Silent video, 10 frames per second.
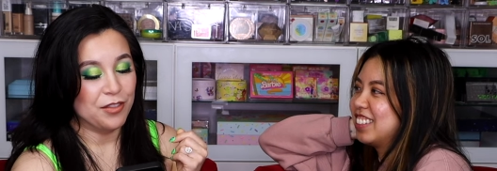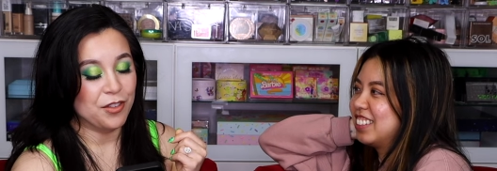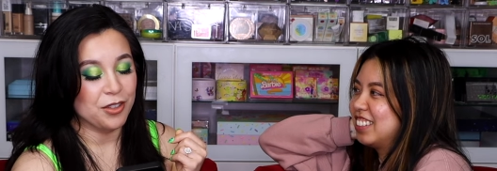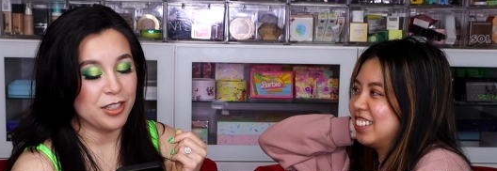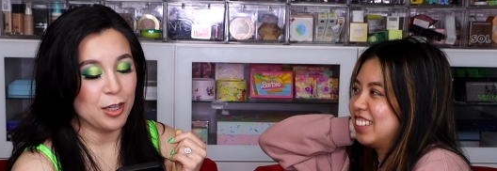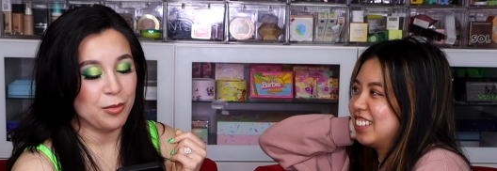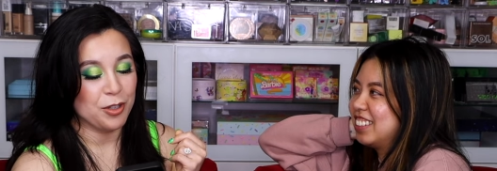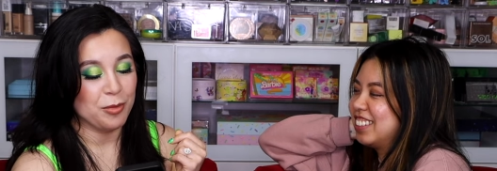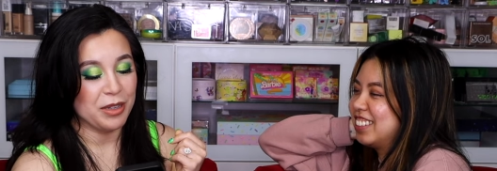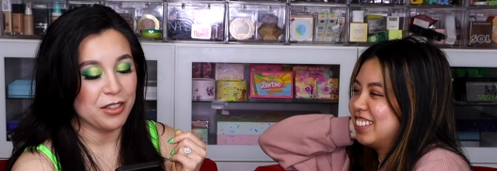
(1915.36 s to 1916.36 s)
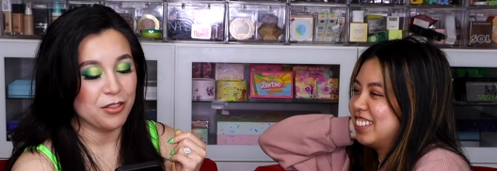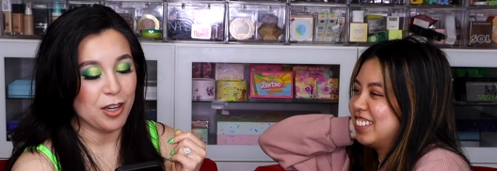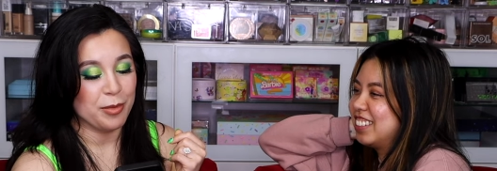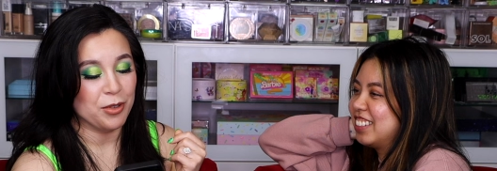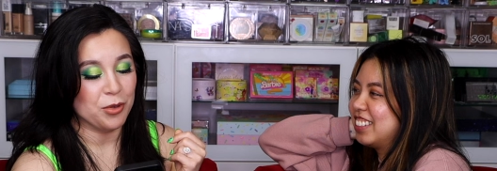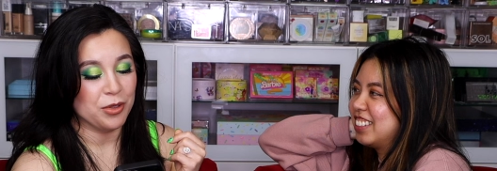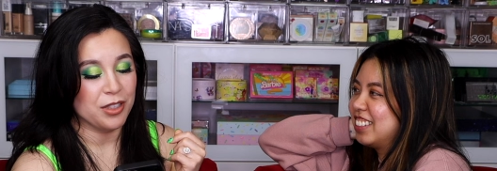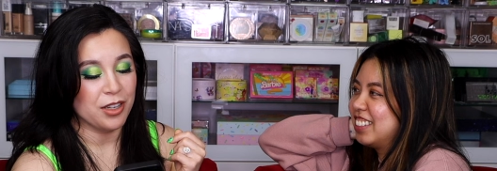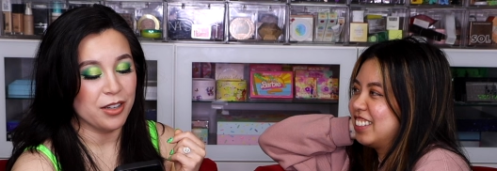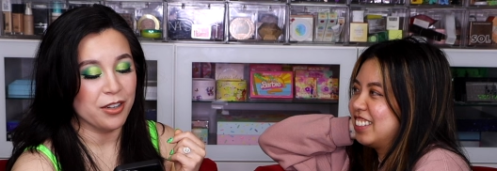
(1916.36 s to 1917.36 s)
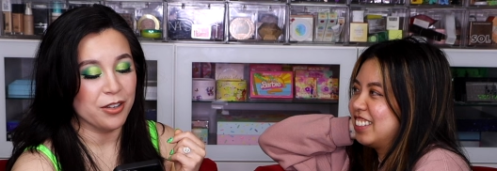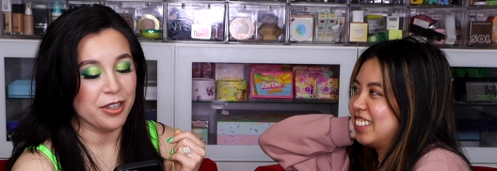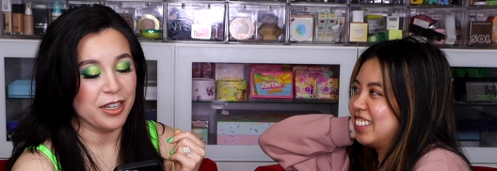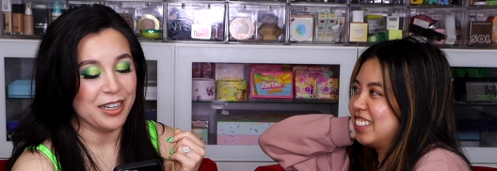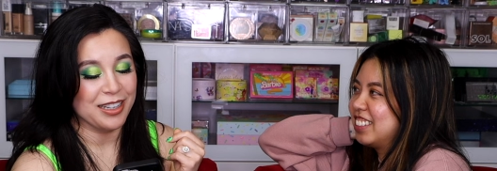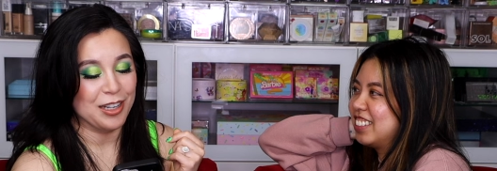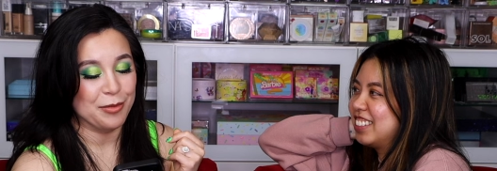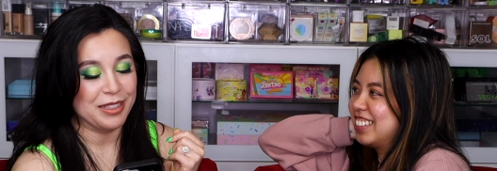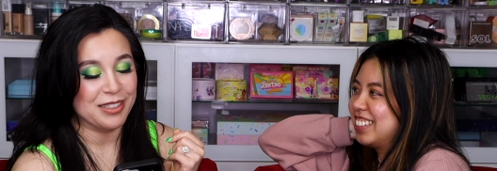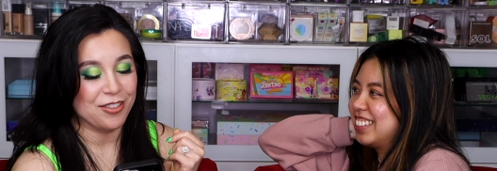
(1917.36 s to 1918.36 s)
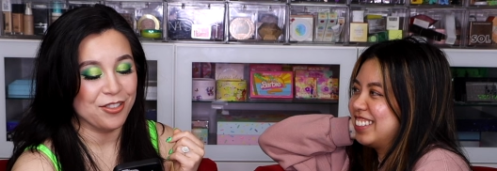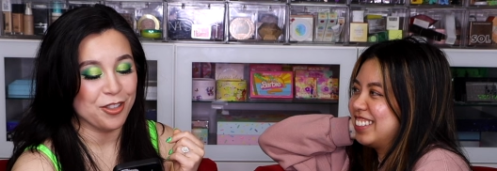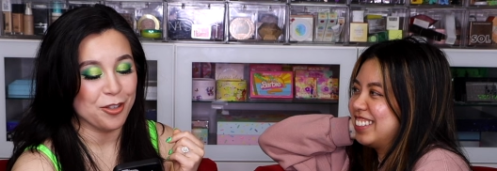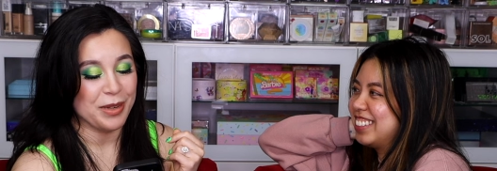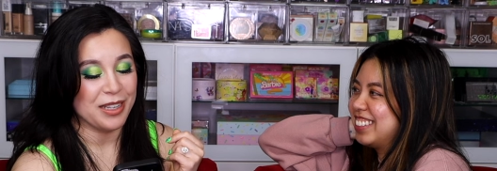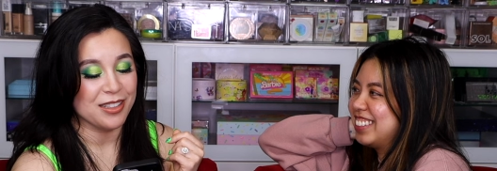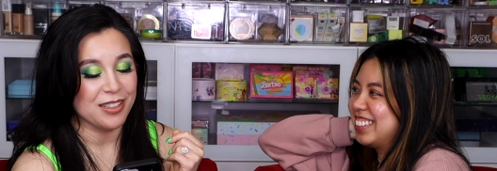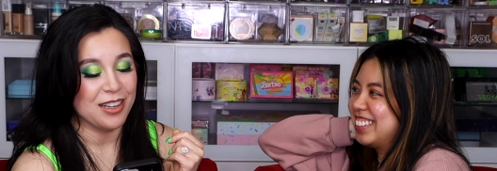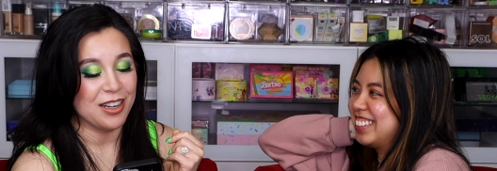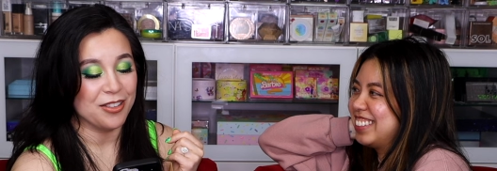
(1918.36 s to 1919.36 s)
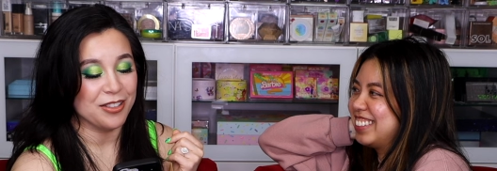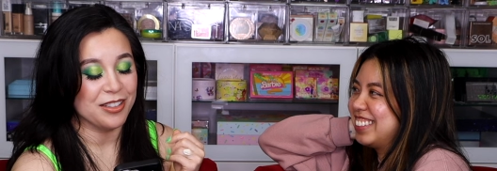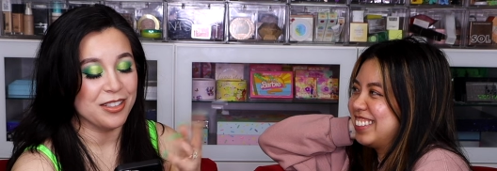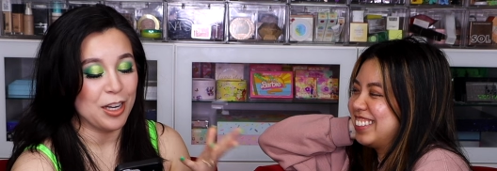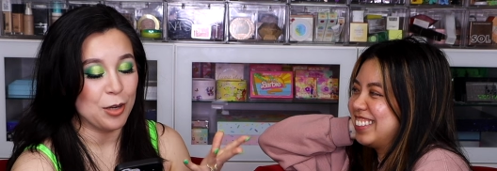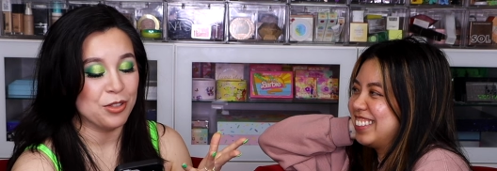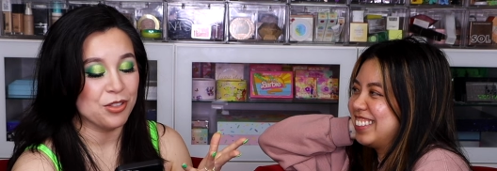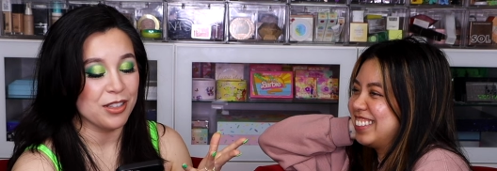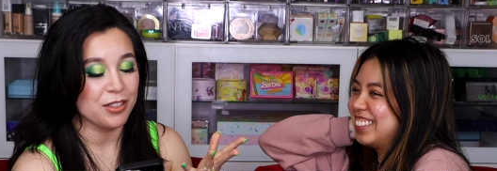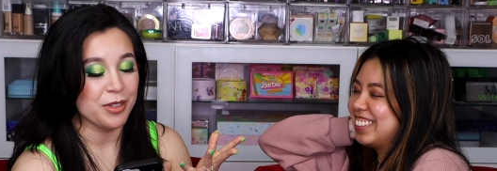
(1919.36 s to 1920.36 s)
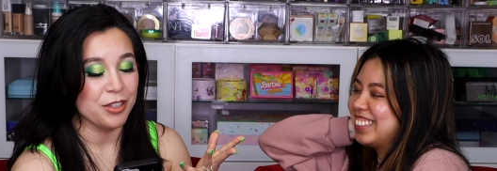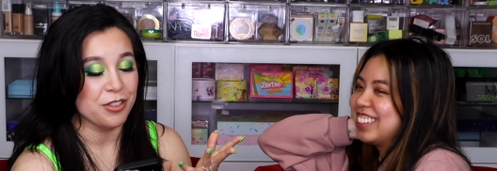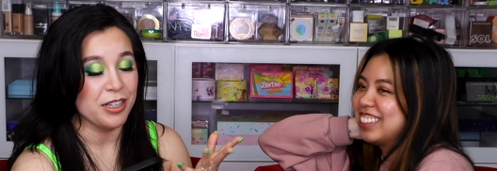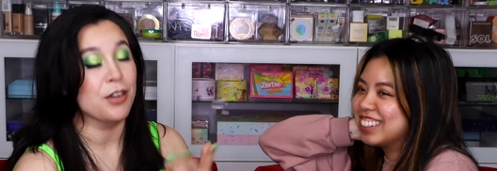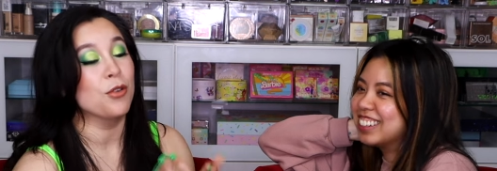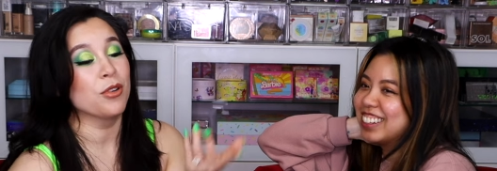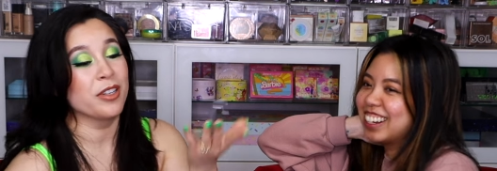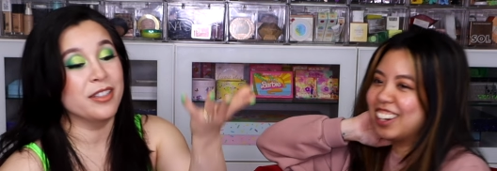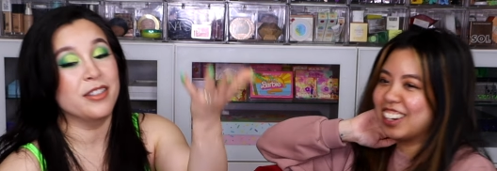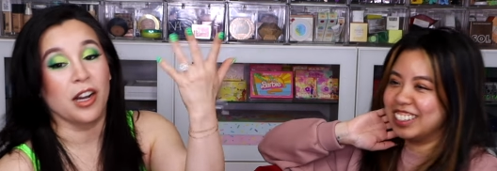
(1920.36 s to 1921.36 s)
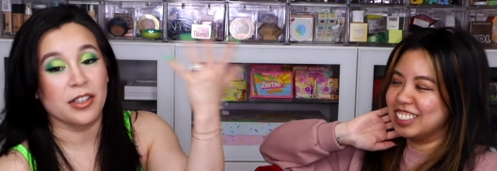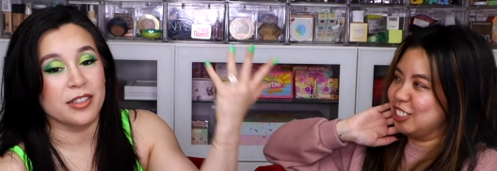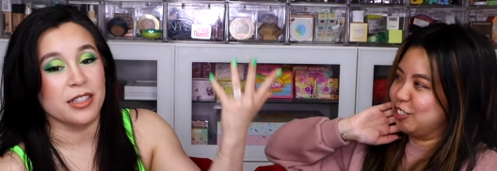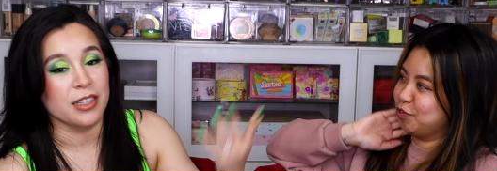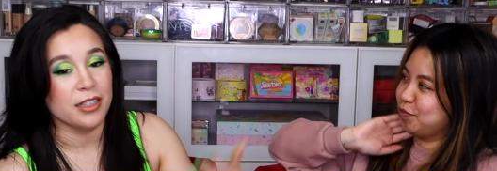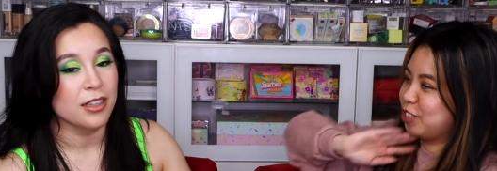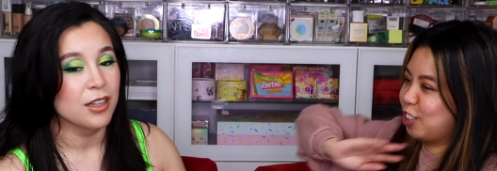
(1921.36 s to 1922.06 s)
Speaker 1: For example, you might describe an old car or an economic downturn as an al- albatross around your neck, or a okay. dusty,